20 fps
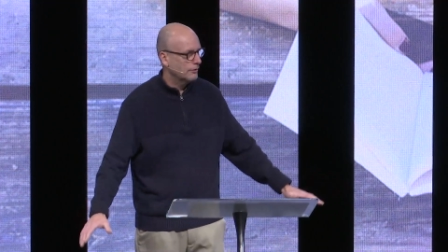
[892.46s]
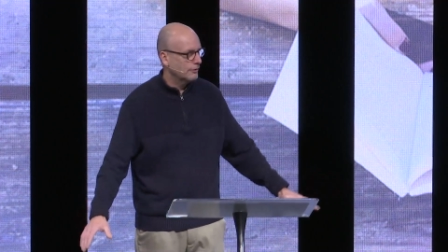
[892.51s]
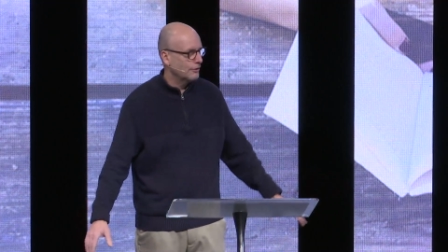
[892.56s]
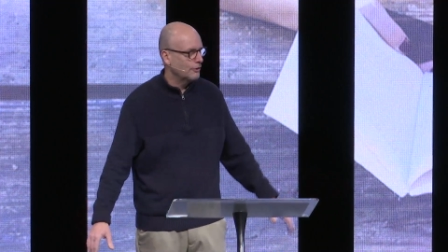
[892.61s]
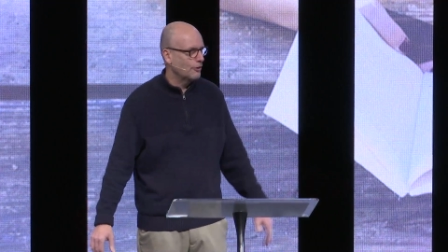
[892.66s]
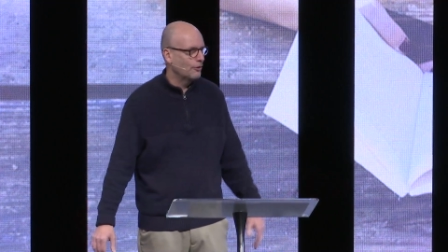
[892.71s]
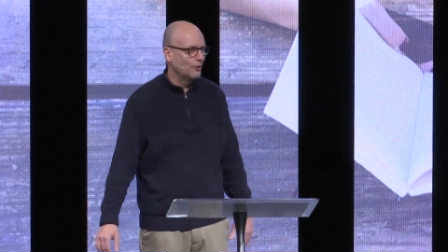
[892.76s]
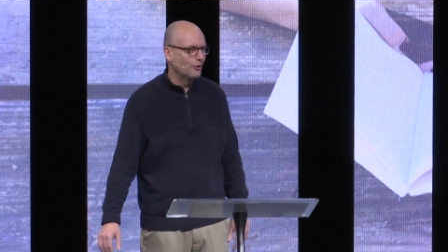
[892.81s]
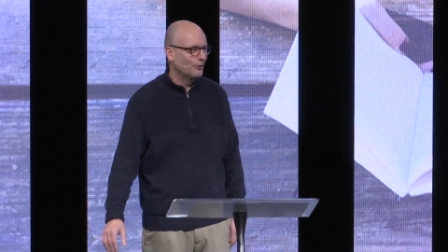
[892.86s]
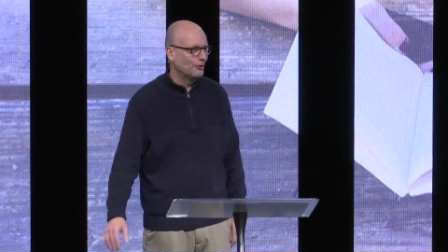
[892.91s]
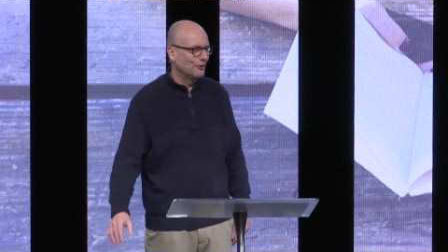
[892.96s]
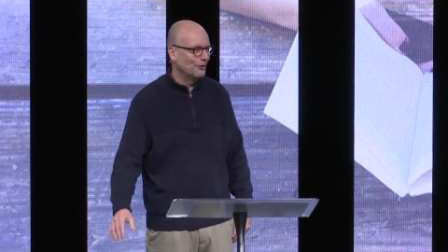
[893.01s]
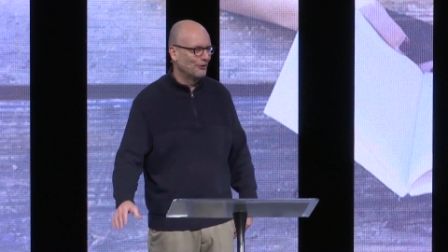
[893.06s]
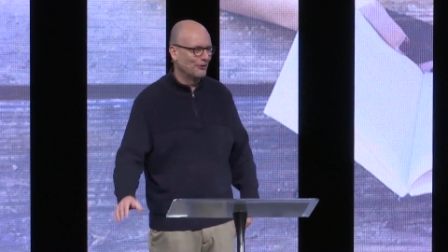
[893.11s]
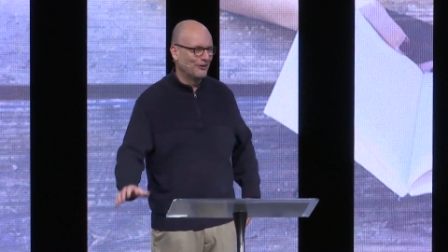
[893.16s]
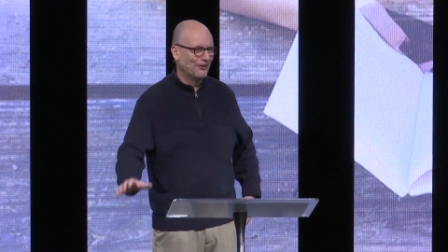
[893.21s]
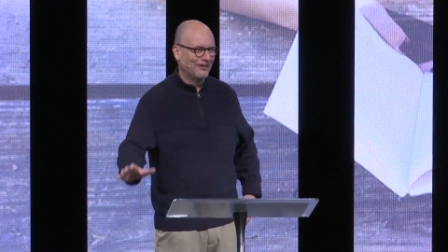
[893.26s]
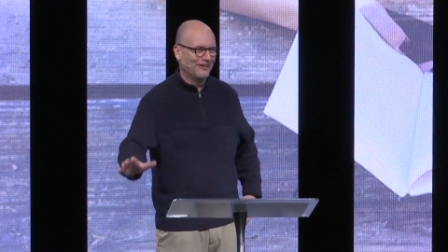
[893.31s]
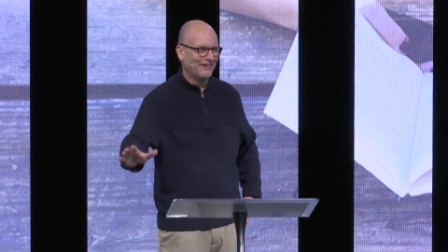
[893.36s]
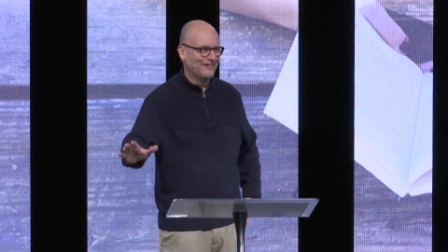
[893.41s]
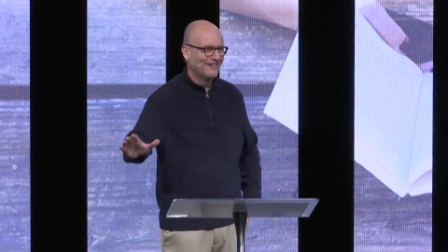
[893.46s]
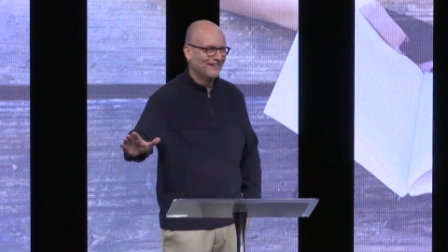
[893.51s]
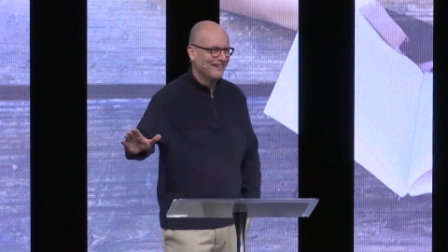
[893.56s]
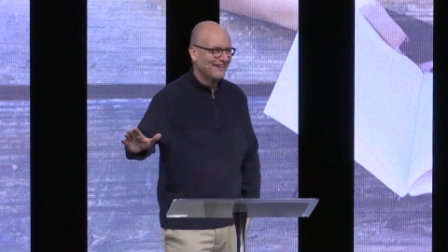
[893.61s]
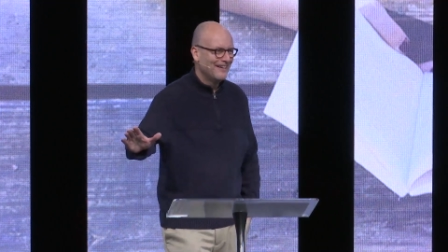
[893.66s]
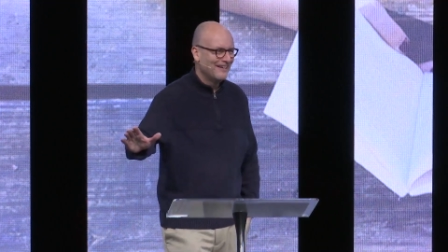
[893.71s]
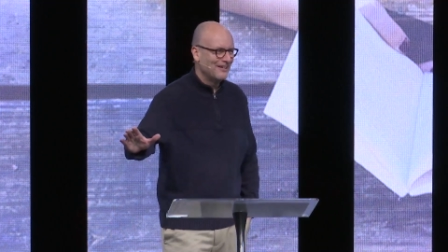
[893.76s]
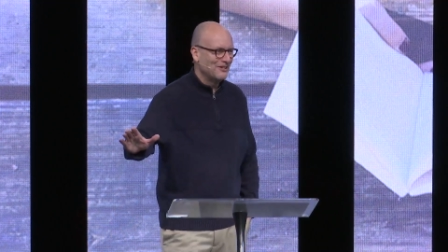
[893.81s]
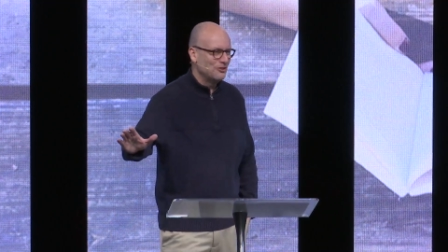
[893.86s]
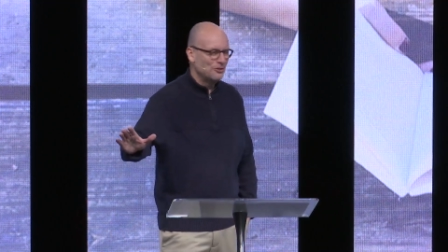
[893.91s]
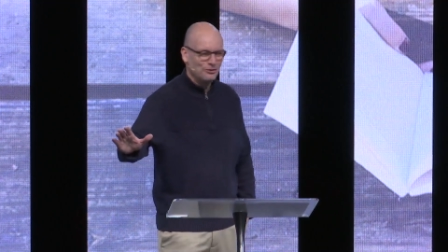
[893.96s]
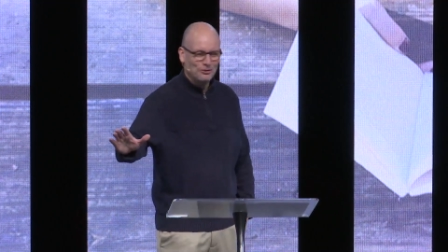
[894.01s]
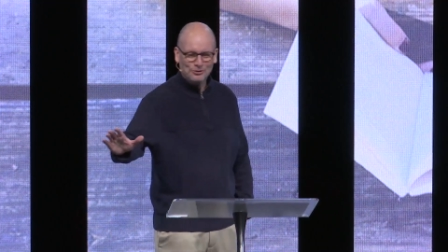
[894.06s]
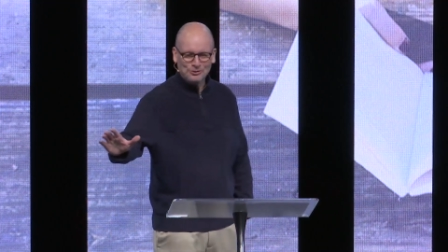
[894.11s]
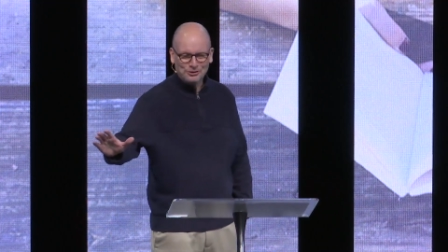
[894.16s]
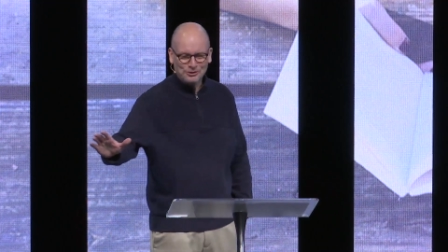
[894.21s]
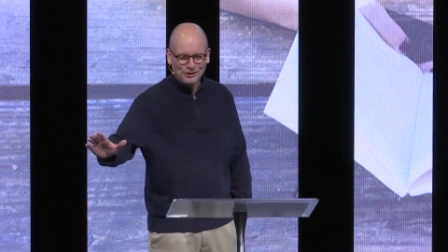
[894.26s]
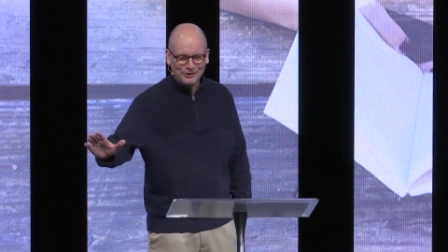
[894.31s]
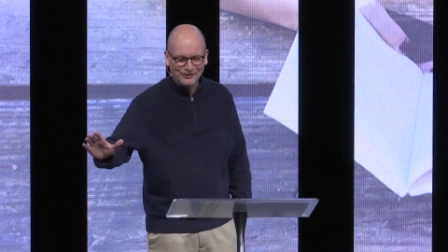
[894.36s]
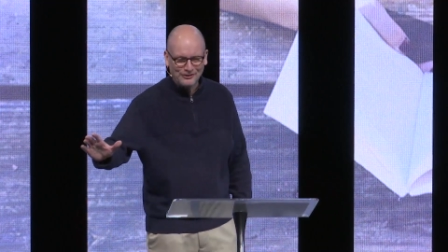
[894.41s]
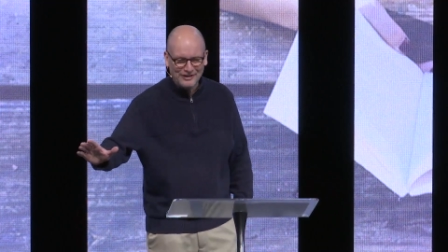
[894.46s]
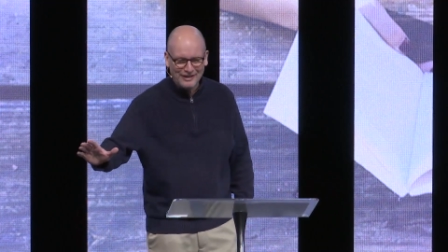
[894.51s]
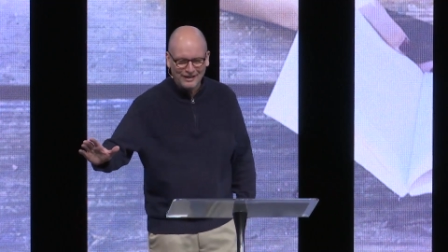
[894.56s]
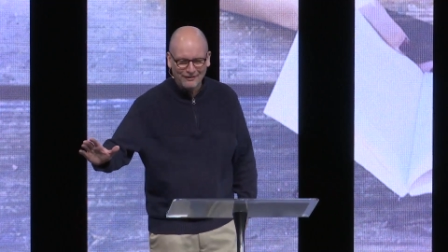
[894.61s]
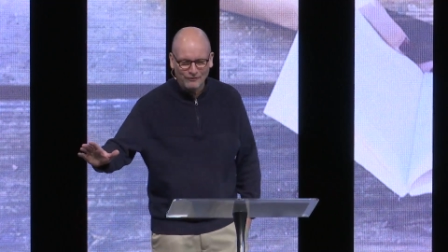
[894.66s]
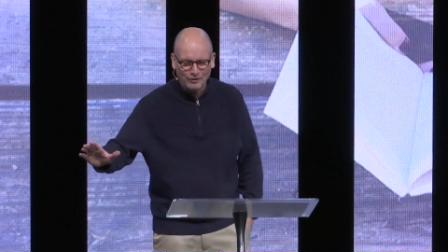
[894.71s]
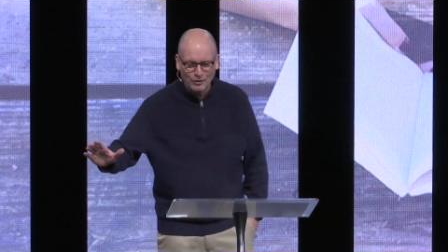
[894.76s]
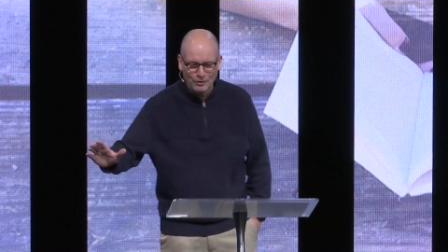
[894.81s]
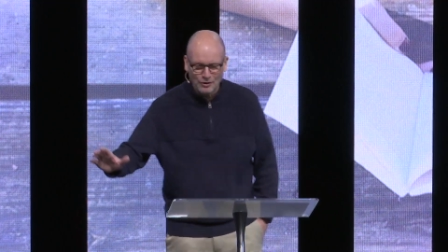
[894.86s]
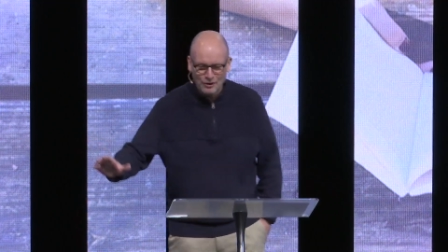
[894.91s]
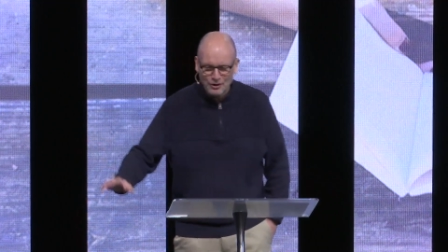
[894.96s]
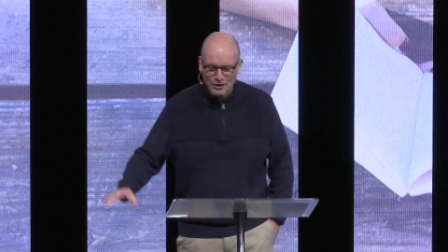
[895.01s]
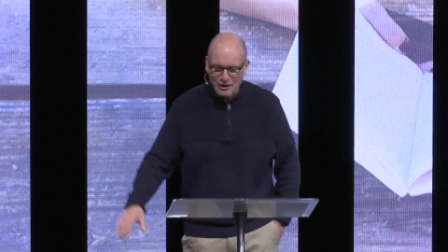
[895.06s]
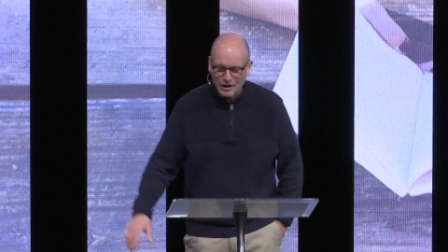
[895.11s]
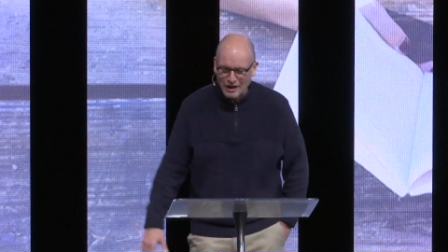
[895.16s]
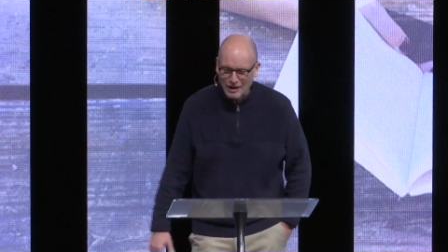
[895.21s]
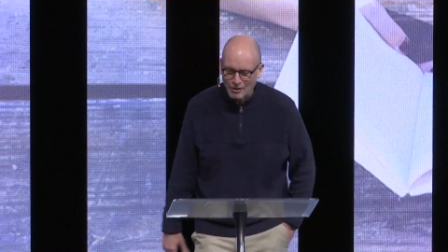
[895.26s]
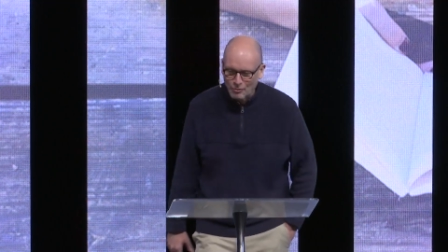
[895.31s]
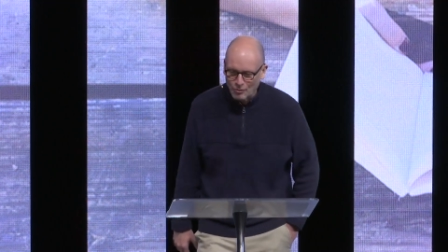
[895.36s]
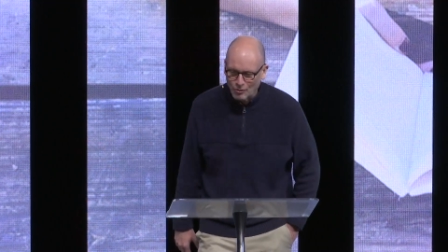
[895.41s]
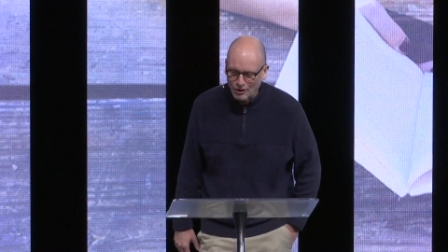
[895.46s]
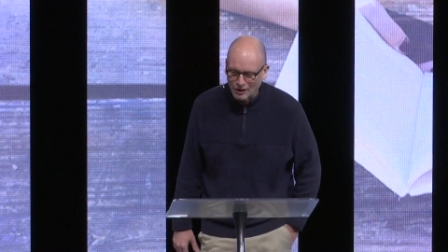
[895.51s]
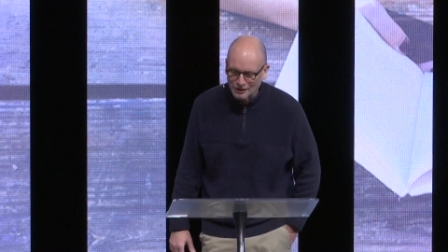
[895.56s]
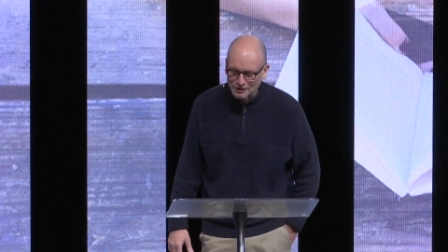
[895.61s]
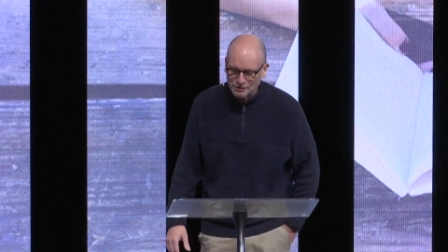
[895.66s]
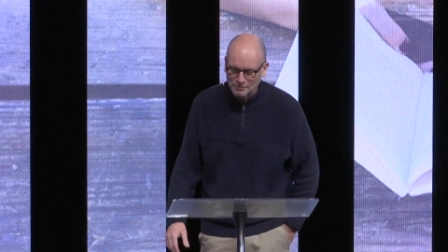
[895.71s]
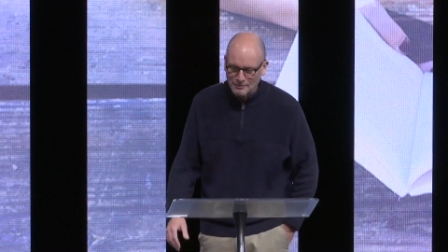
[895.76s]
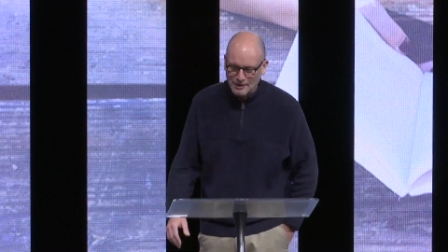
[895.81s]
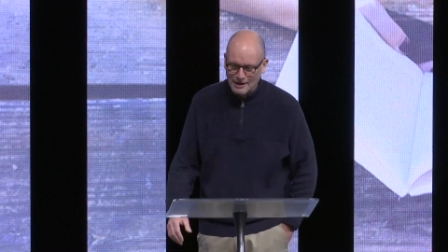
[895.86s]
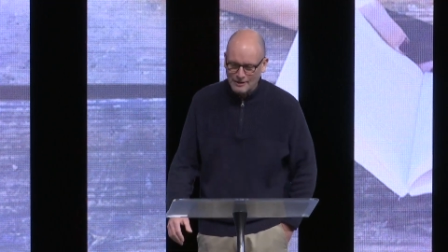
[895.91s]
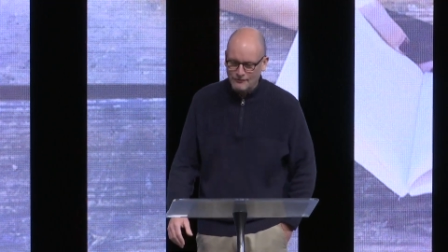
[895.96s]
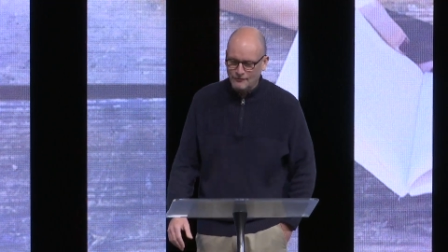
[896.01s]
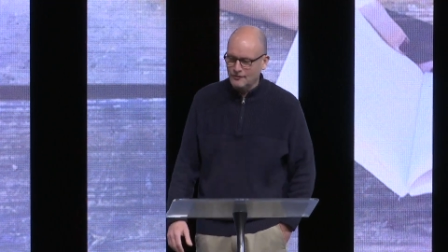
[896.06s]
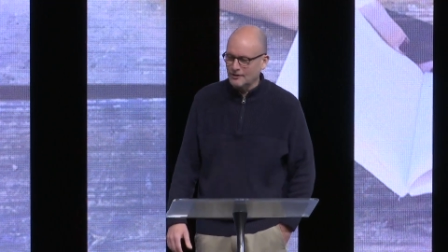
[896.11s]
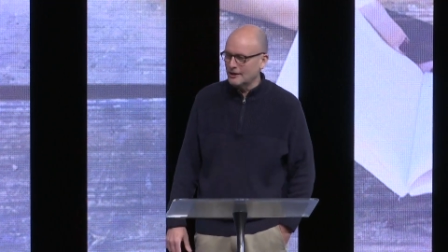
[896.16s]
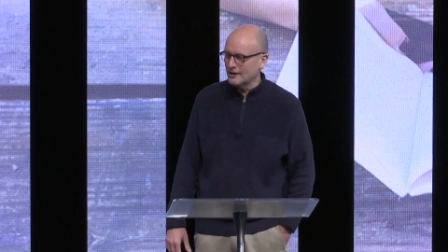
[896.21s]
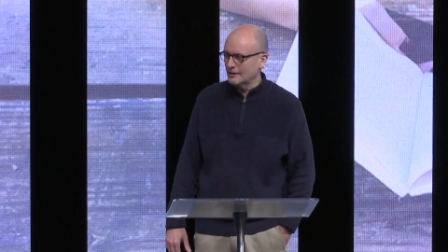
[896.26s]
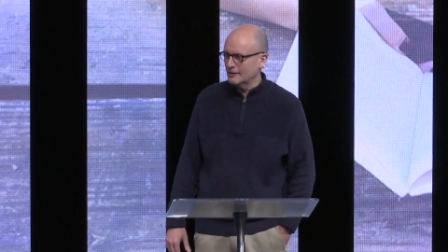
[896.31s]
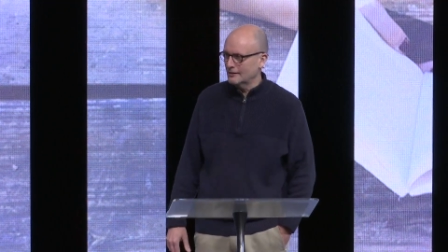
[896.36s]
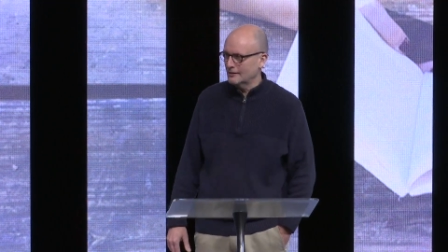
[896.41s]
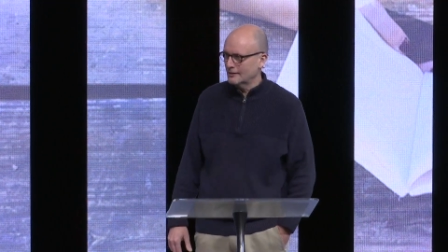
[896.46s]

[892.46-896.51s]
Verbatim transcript: No, Lord, you shall never uh, wash my feet.